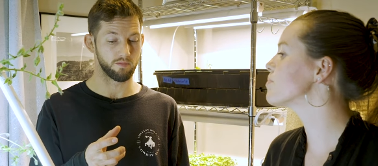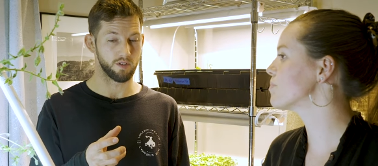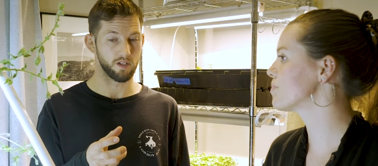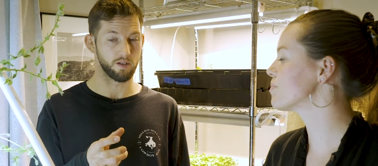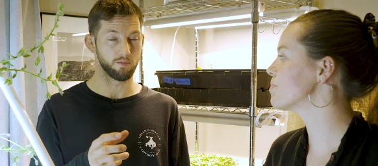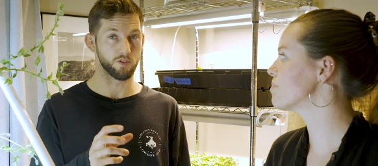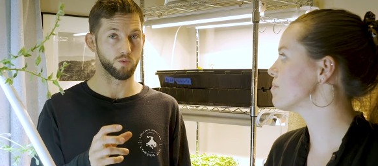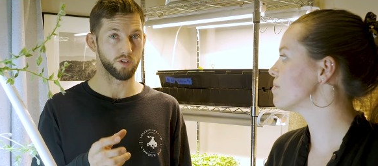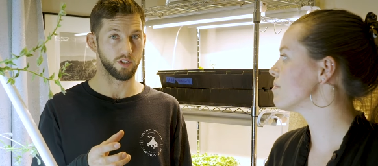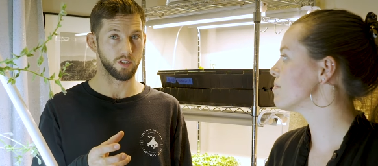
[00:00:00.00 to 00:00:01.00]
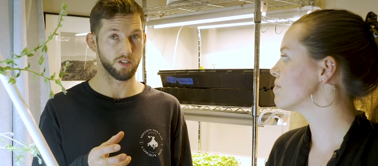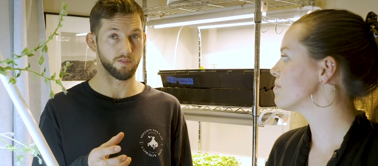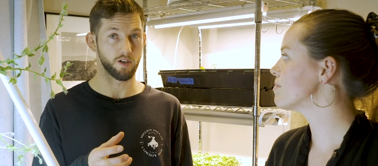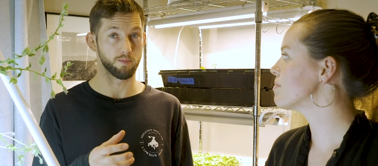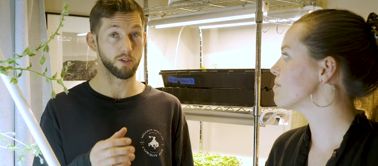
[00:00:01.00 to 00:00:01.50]
Speaker 1: um, switching
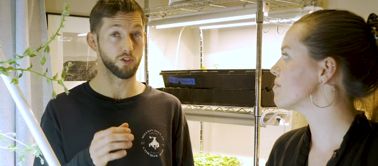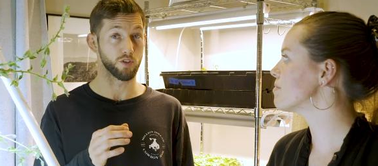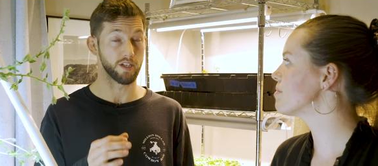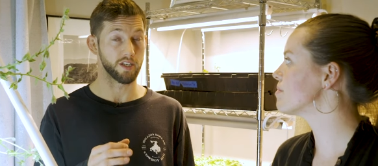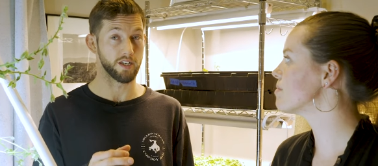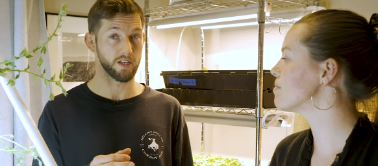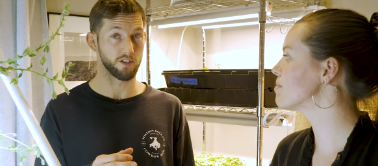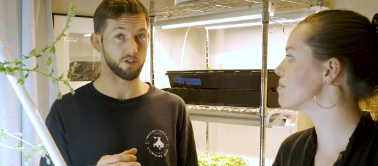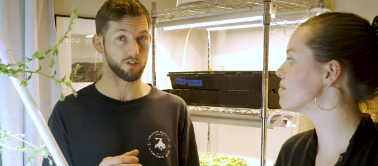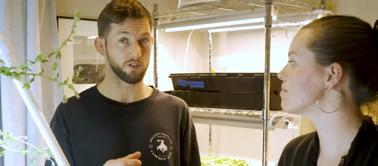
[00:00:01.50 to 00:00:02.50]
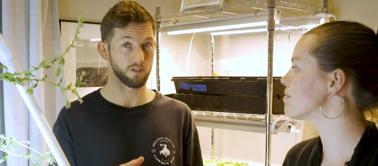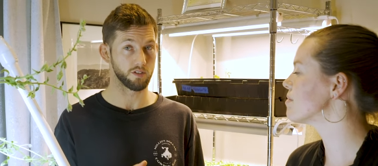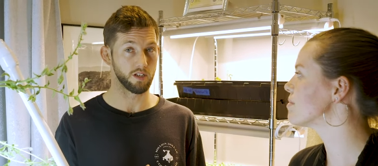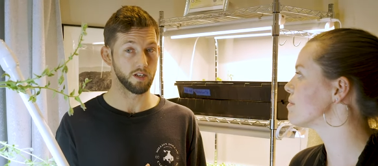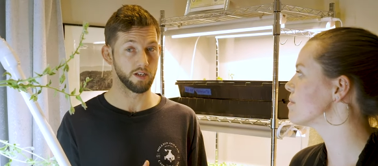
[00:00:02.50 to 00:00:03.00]
stuff up to create a niche.
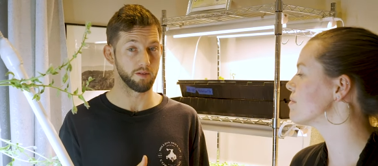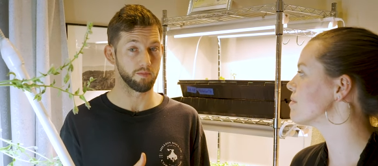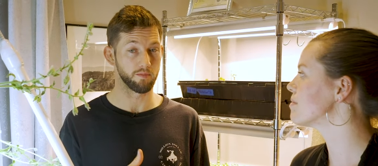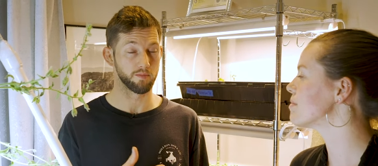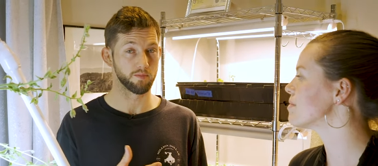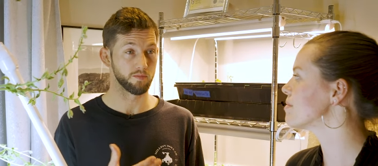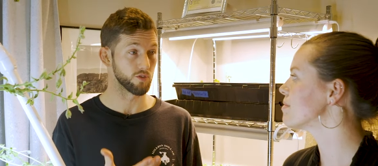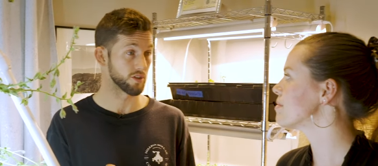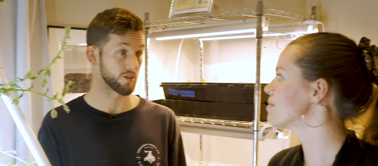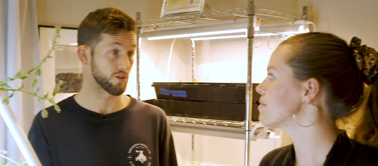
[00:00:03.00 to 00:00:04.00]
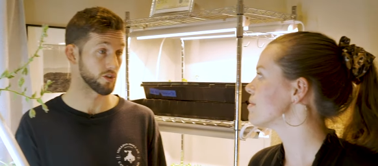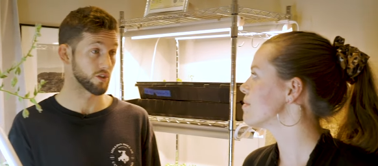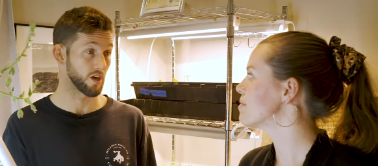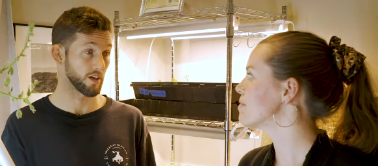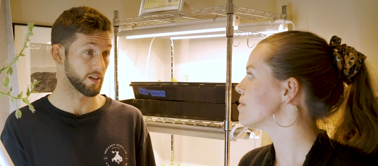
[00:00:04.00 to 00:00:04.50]
Um, just her
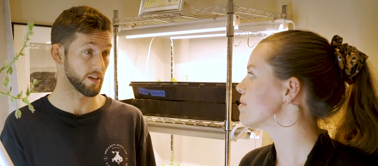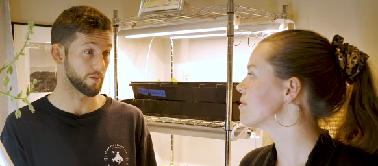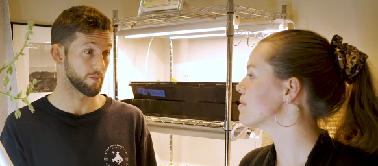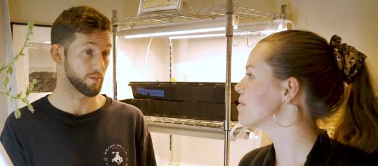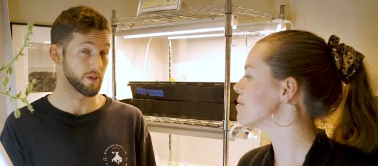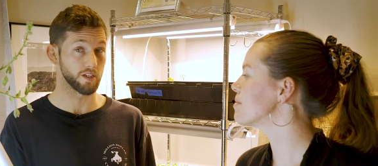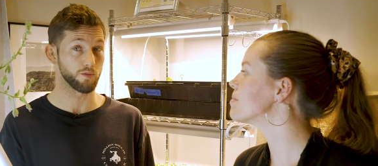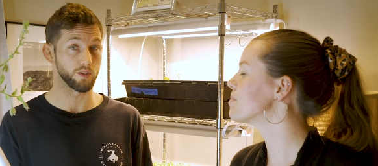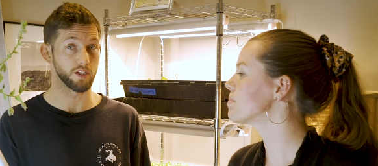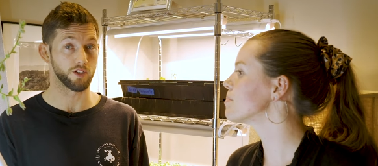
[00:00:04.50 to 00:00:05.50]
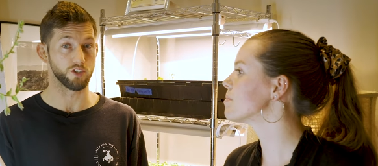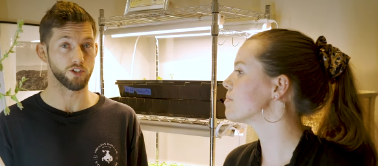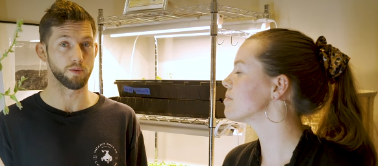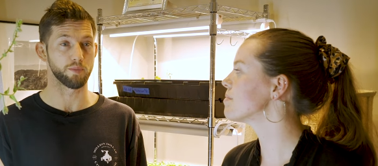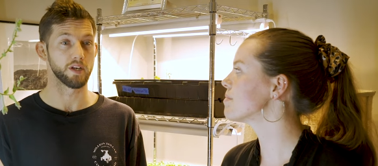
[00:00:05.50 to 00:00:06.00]
talking to them and being in
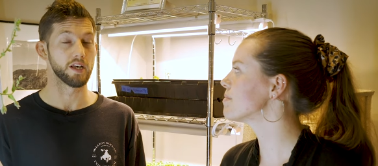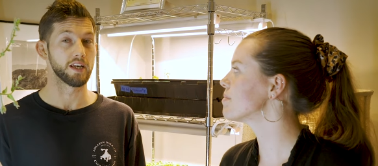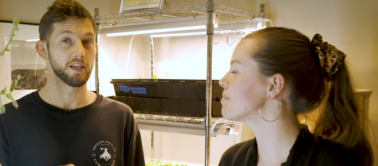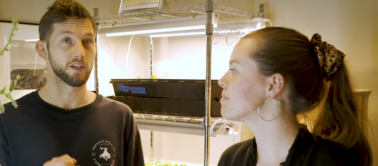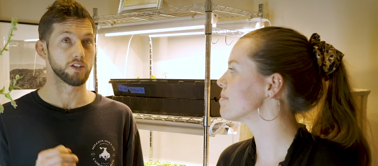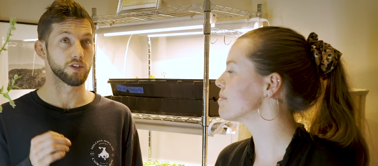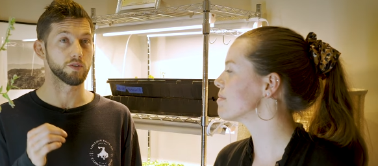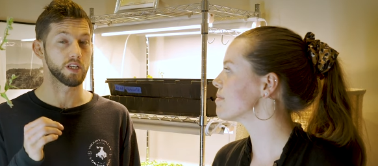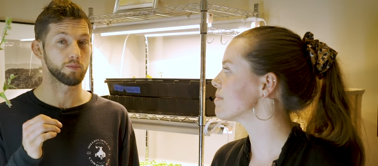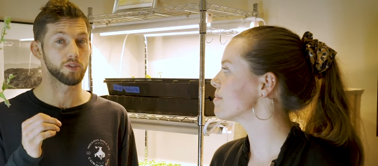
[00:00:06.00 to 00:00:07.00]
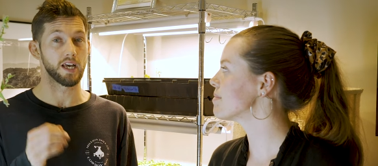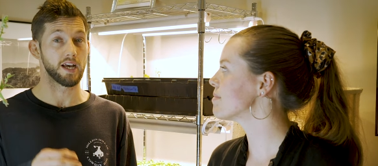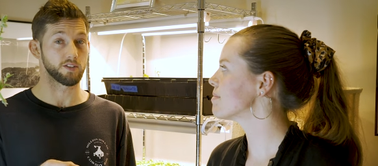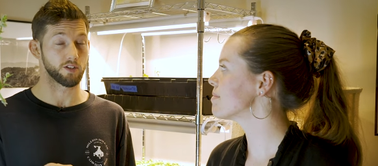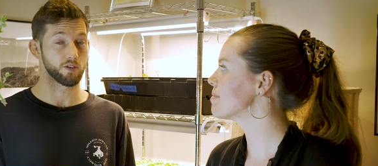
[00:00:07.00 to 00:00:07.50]
relationship, she was able to
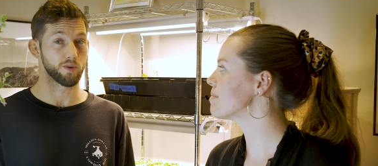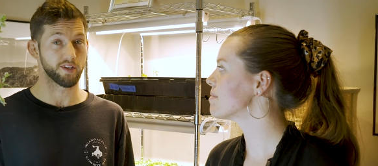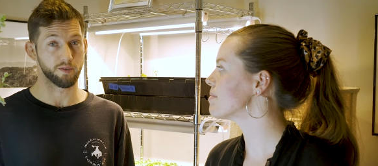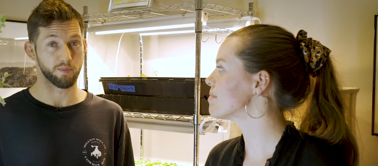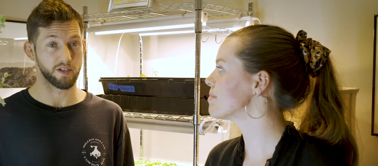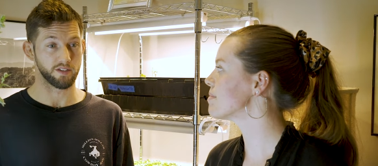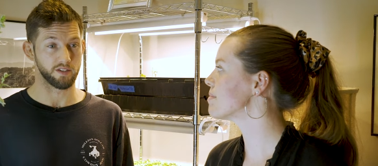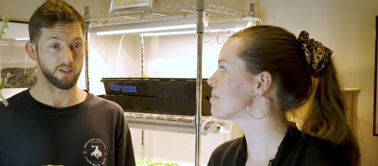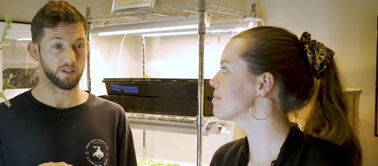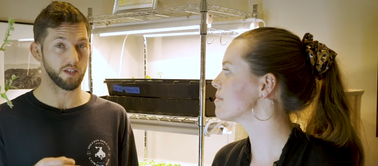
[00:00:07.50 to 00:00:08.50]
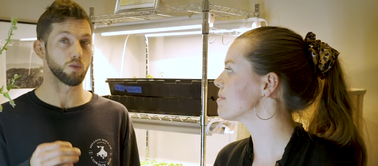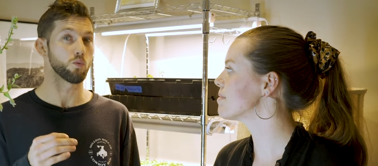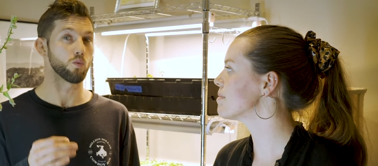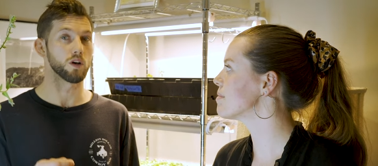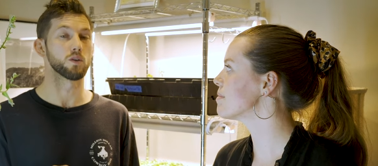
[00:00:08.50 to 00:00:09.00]
ask on a regular basis, like
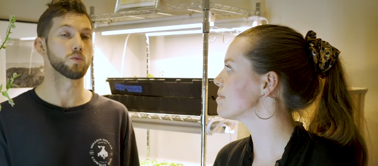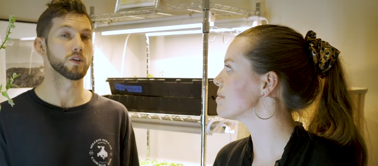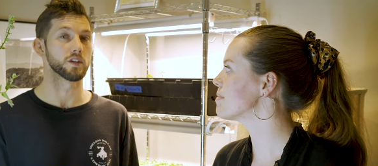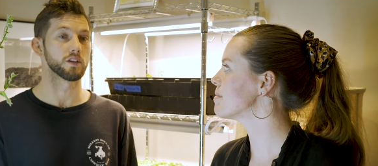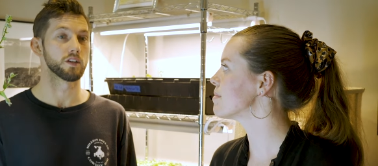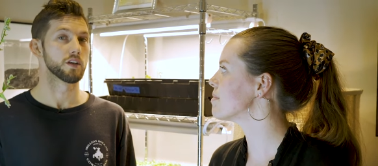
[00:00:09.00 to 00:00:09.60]
what would